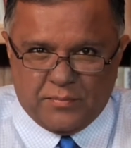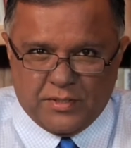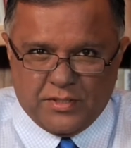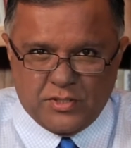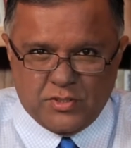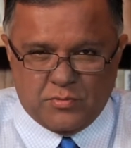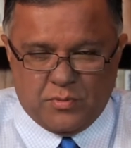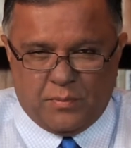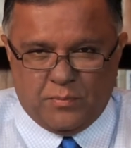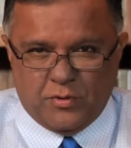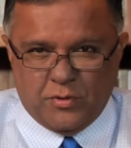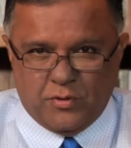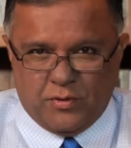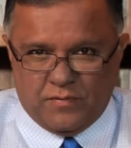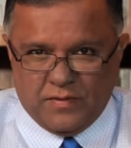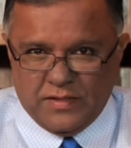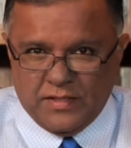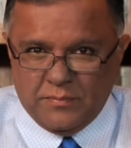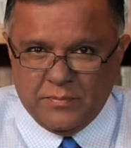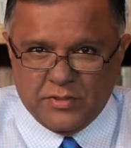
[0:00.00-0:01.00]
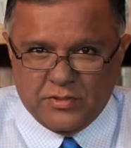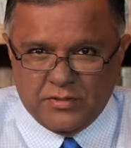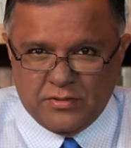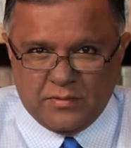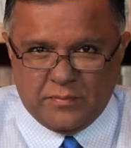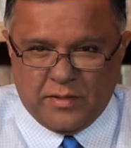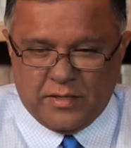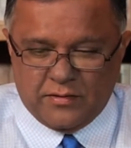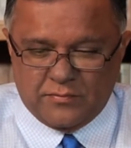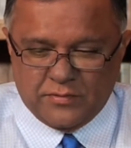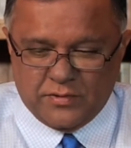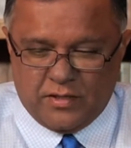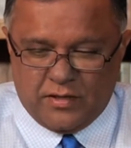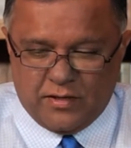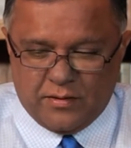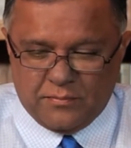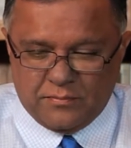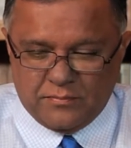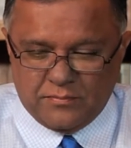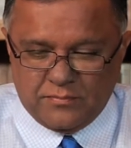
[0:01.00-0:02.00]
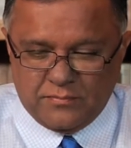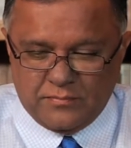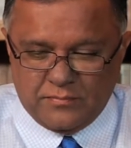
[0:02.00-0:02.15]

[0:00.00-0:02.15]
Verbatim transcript: because remember, you have a limited amount of time.